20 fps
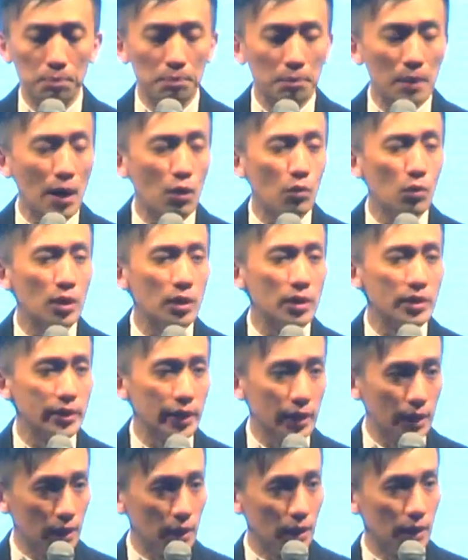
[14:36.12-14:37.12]
bow a
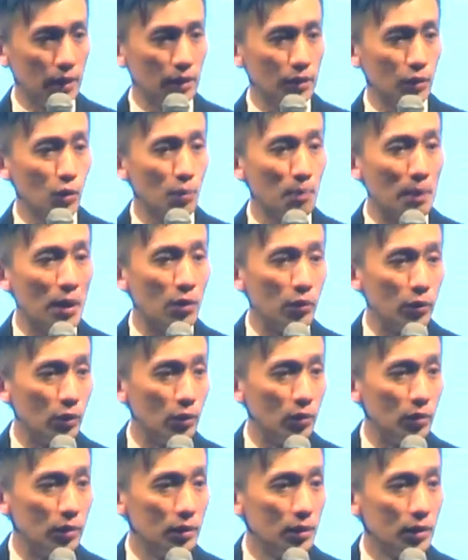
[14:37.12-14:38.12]

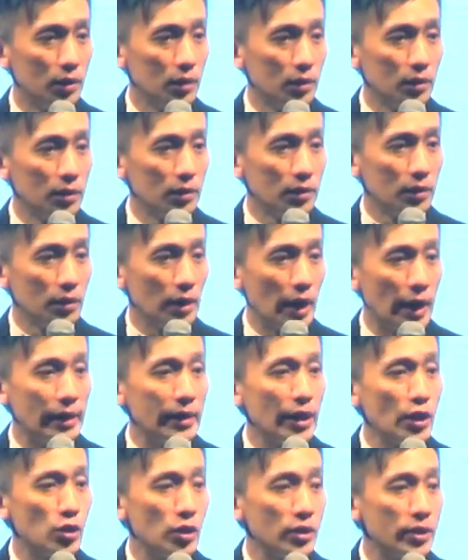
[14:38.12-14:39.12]
singer.
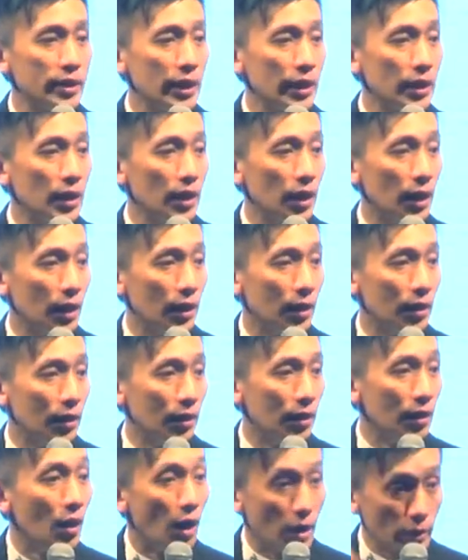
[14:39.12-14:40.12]
Engage a singer.
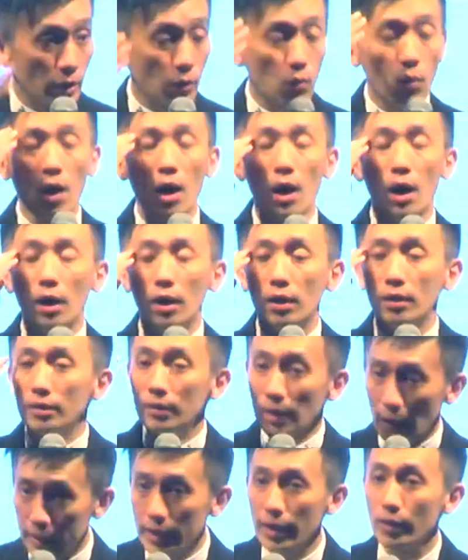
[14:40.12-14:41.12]
I said, wow,
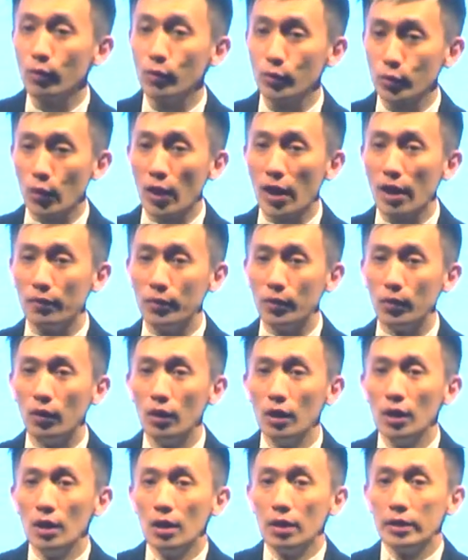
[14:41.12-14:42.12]
like that also have, no?
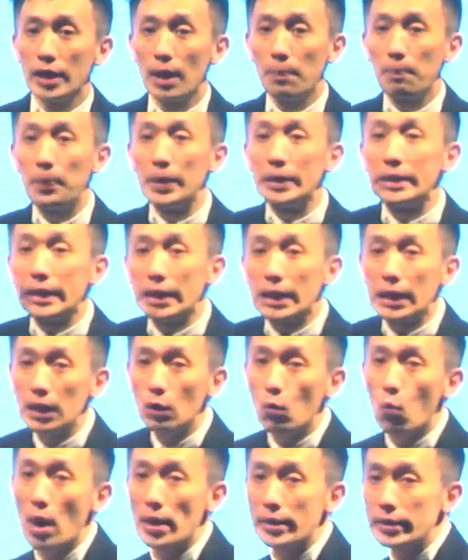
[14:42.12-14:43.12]
That
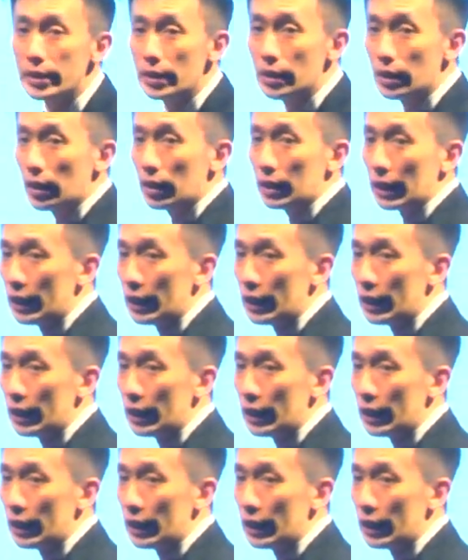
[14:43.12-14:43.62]
particular 1 year